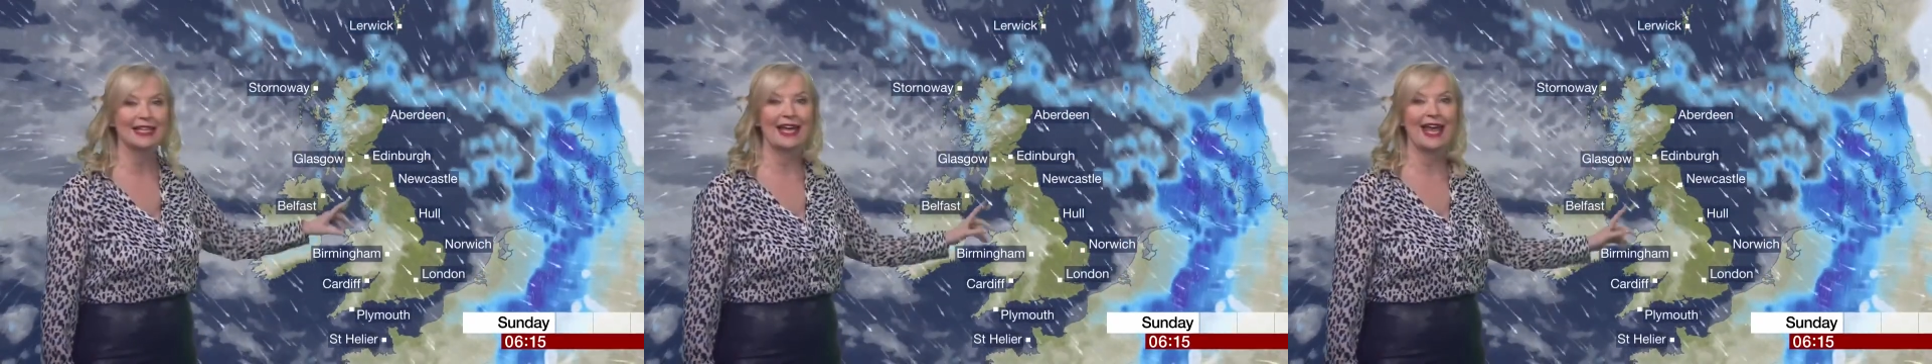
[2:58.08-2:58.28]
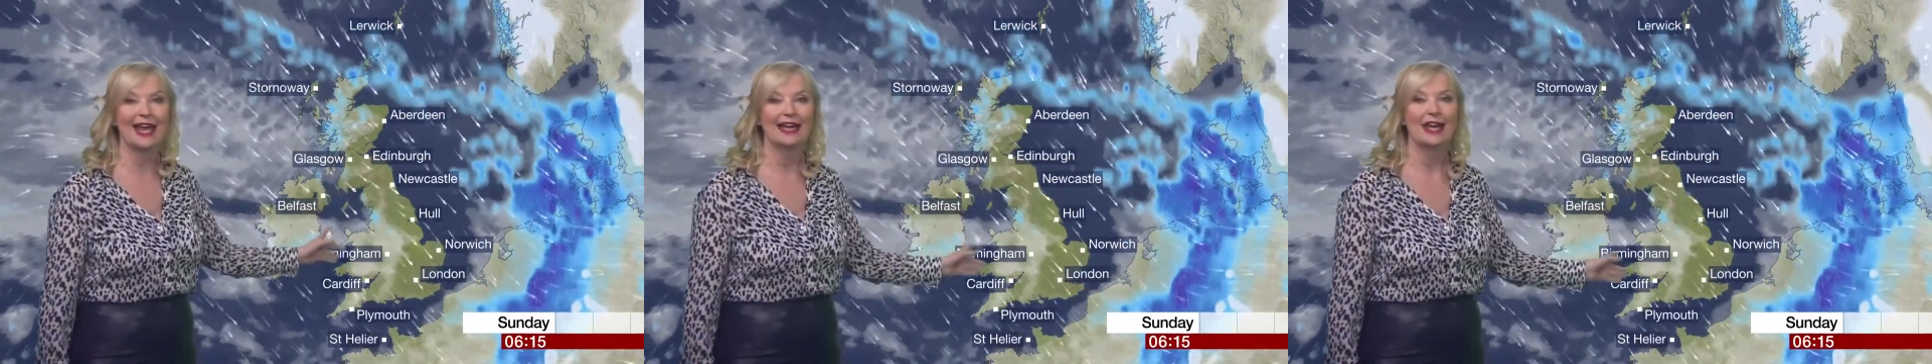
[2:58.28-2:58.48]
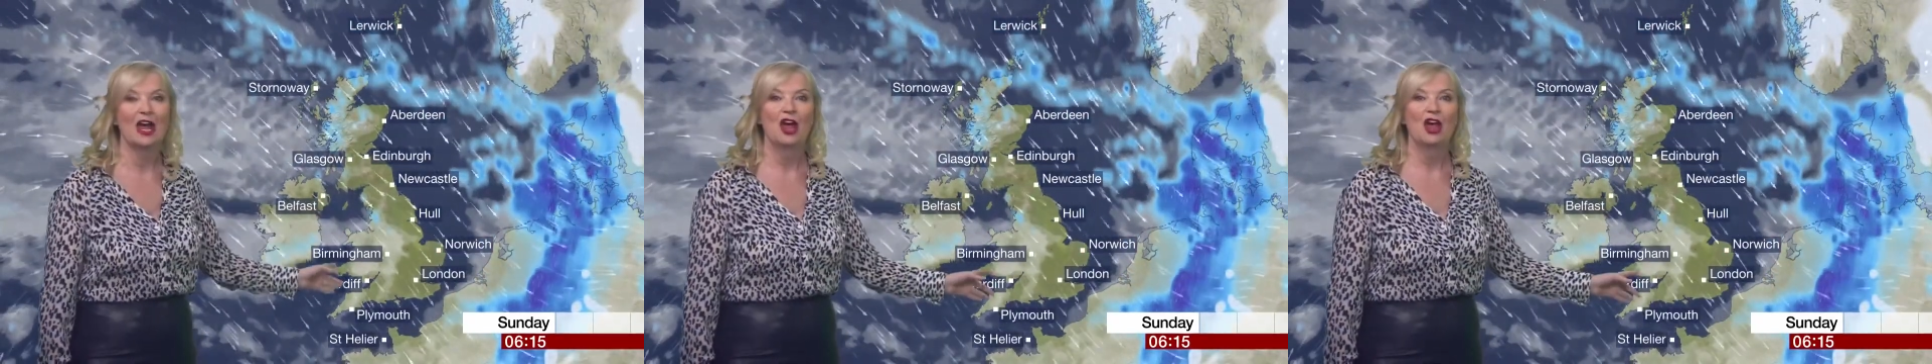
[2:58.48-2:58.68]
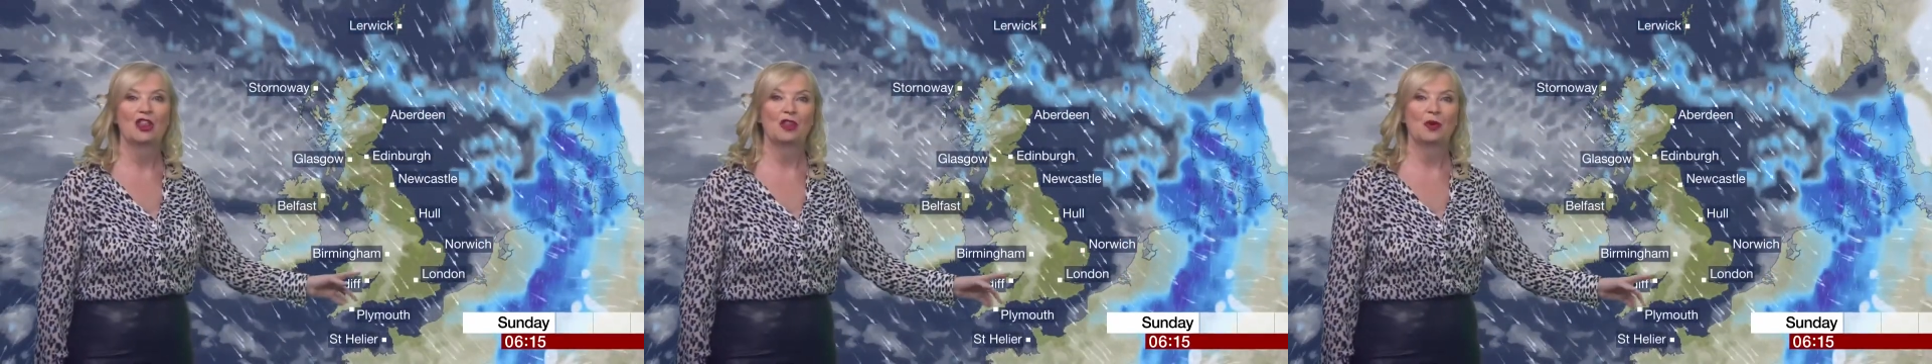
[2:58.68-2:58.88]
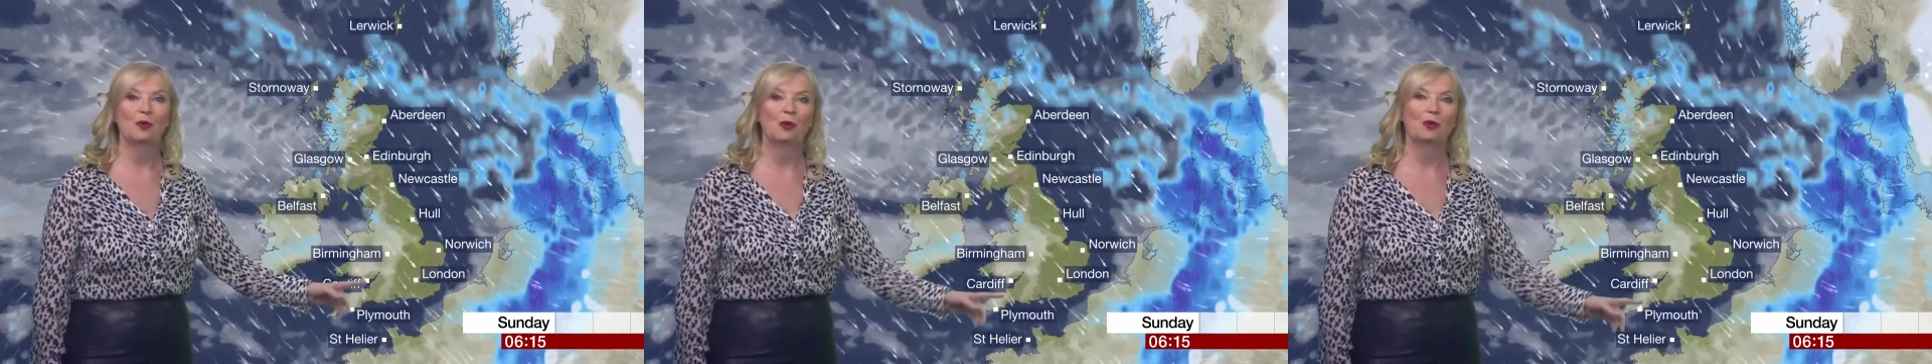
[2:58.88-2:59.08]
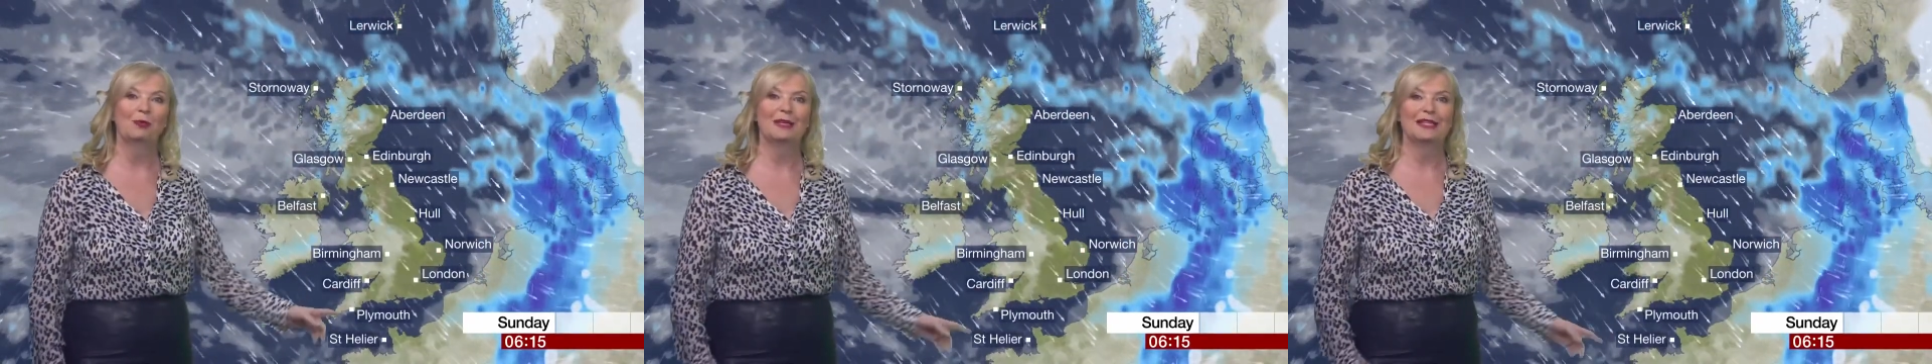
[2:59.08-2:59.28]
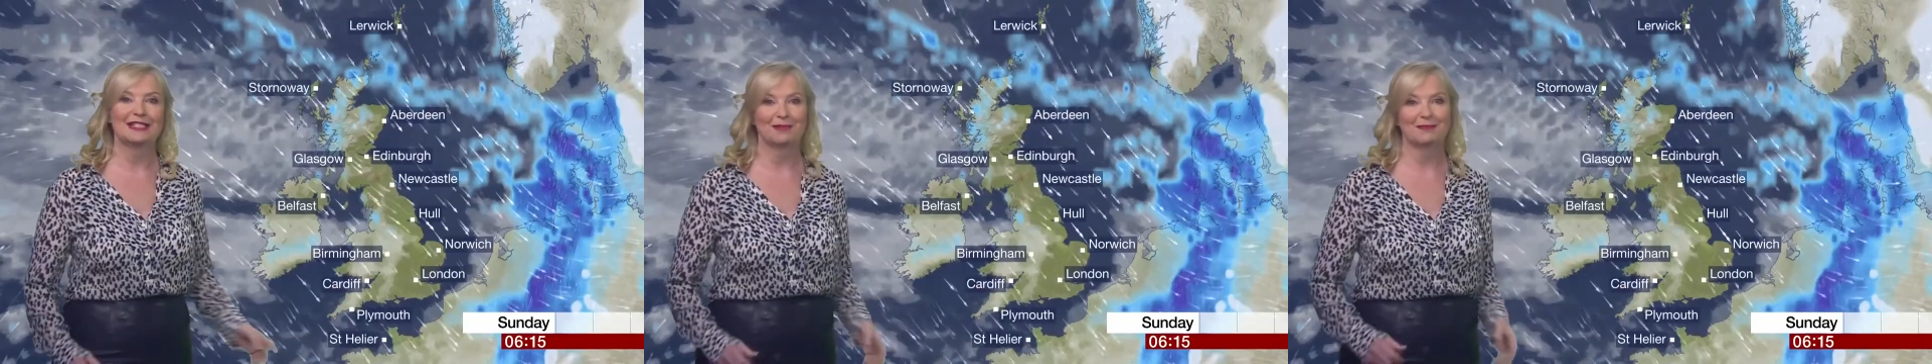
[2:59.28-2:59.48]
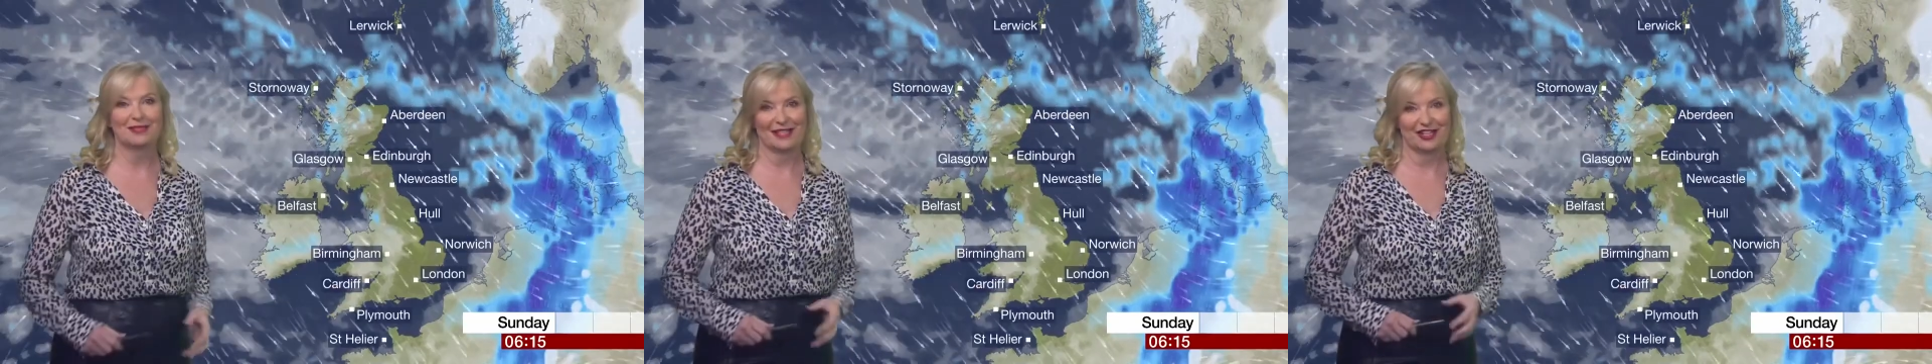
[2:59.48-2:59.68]
again, there will be
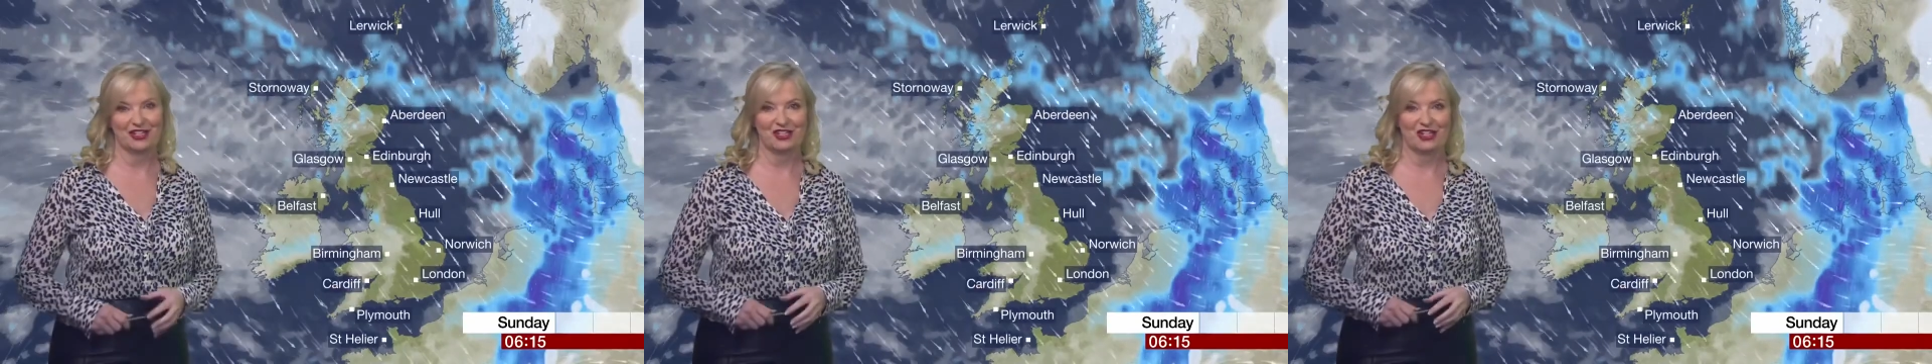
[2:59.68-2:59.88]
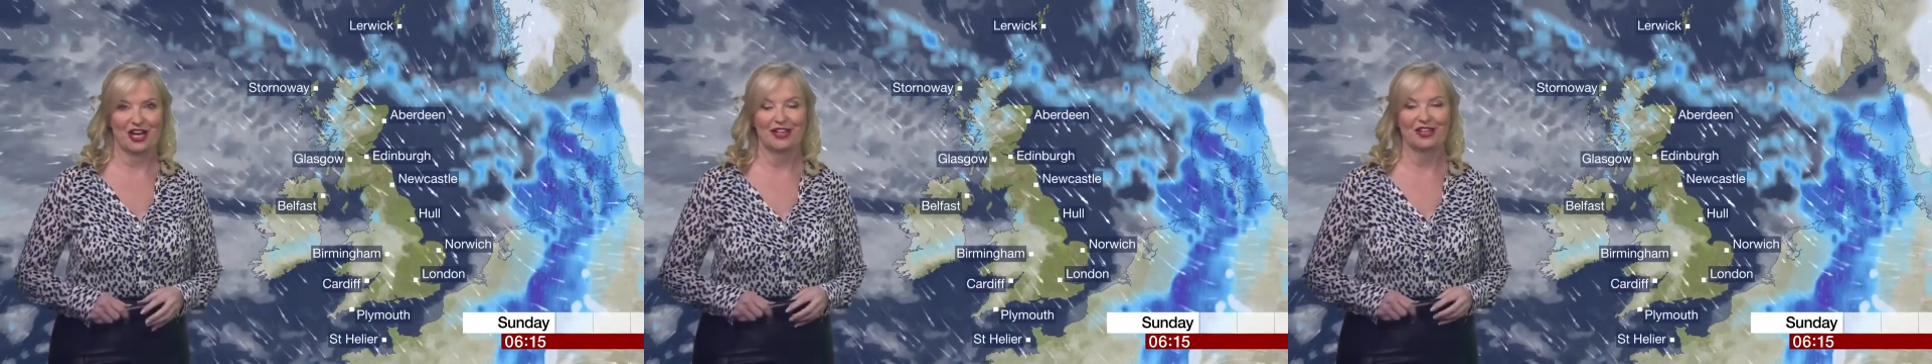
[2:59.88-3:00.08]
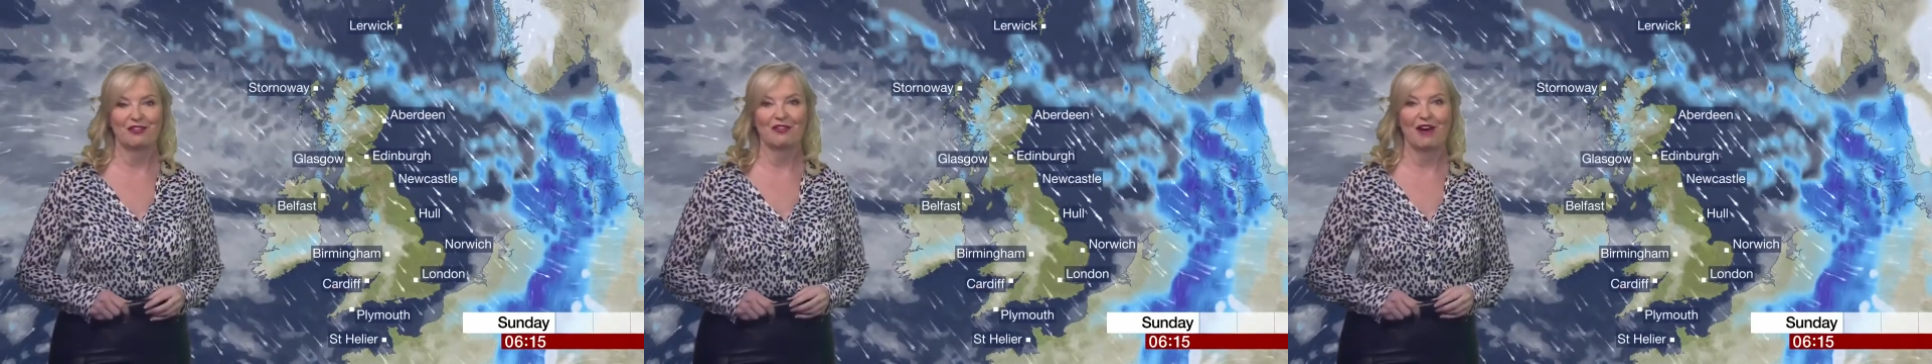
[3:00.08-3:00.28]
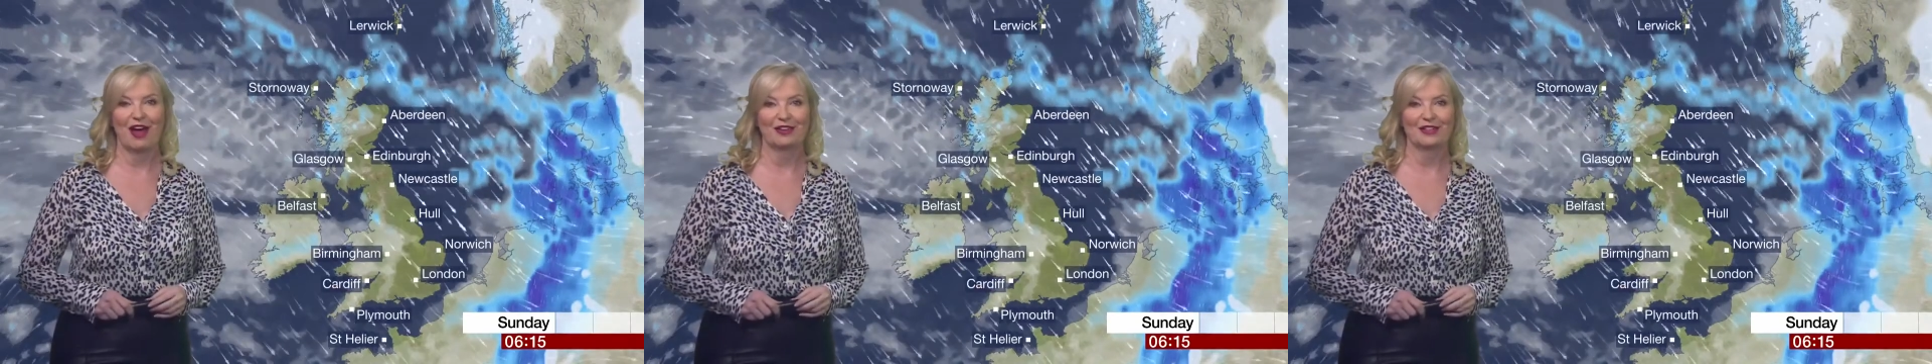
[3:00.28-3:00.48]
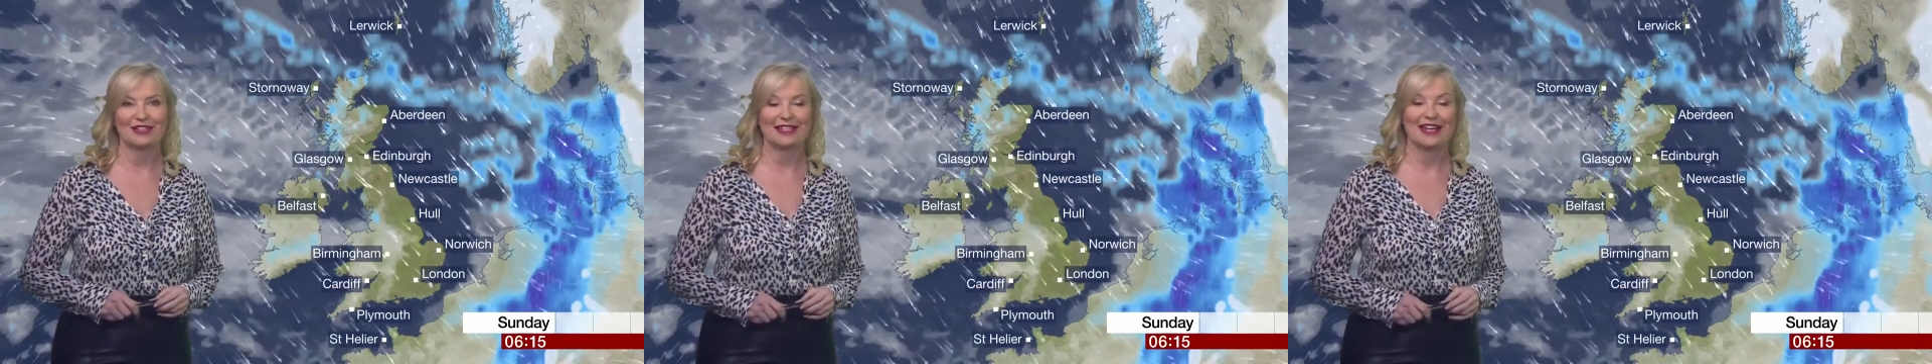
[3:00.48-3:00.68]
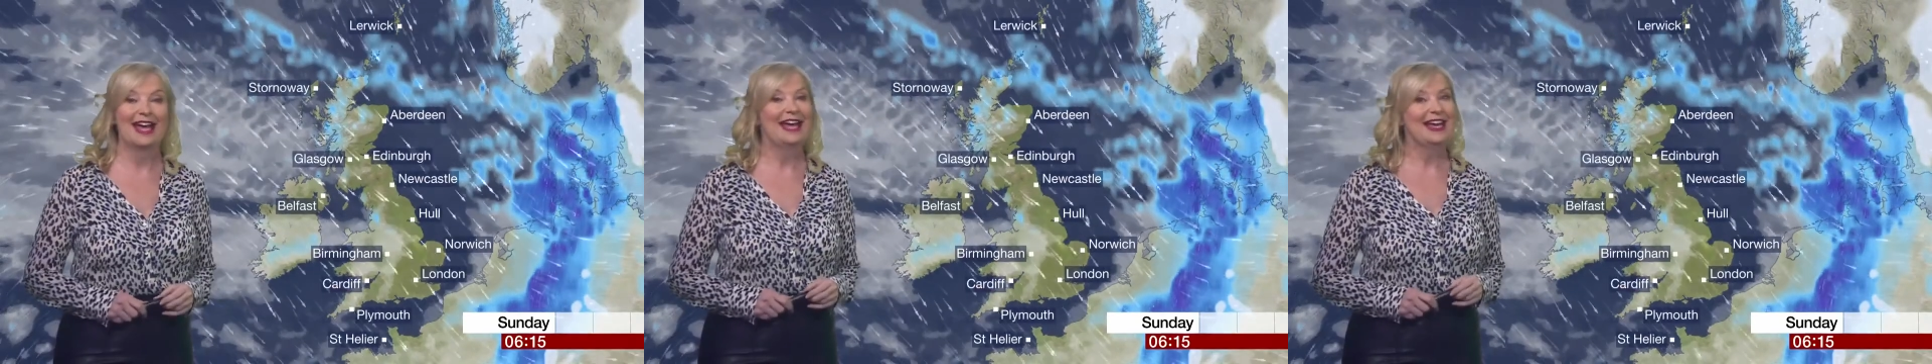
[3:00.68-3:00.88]
some sunshine around.